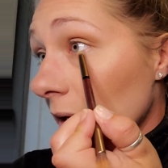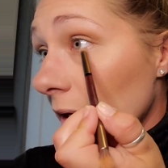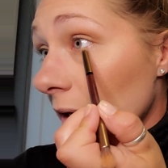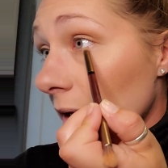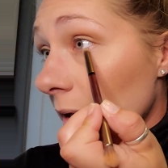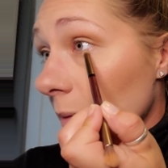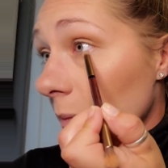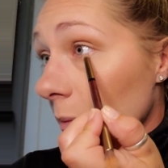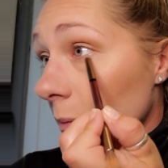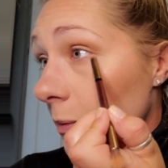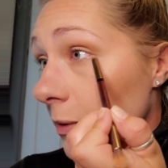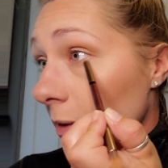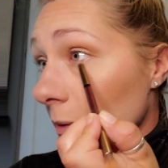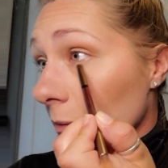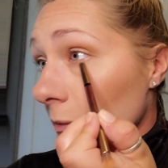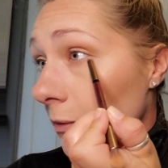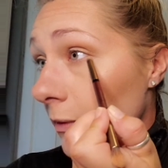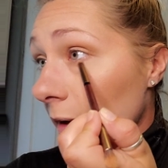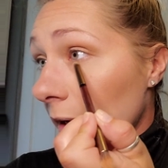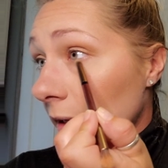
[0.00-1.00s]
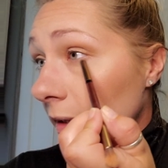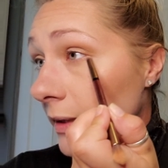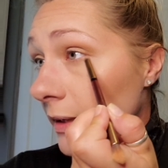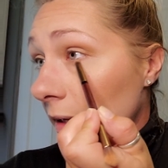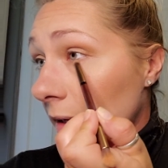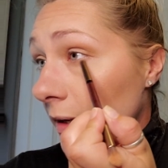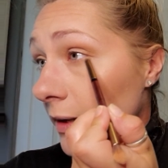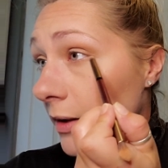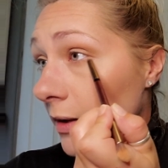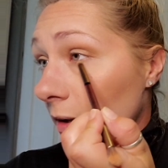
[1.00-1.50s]
I'm gonna put it right
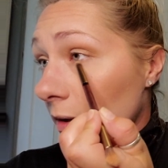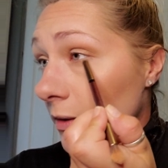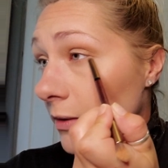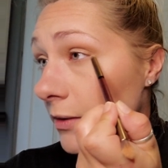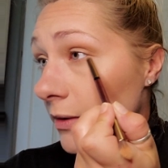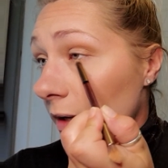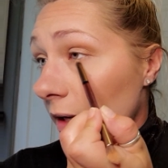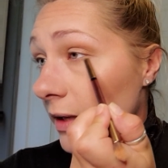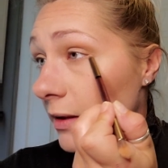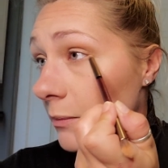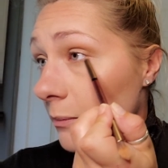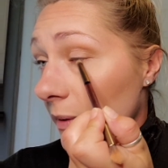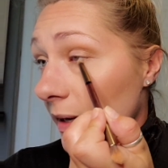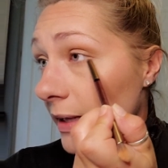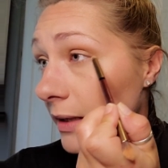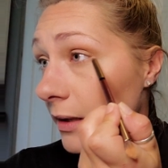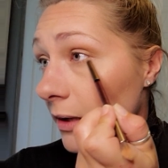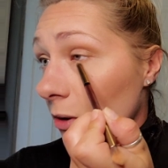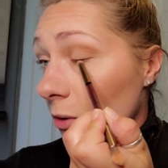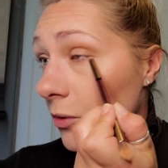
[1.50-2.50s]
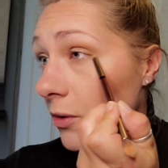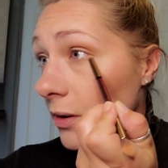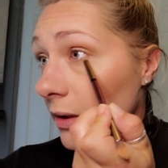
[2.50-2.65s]
there underneath my lower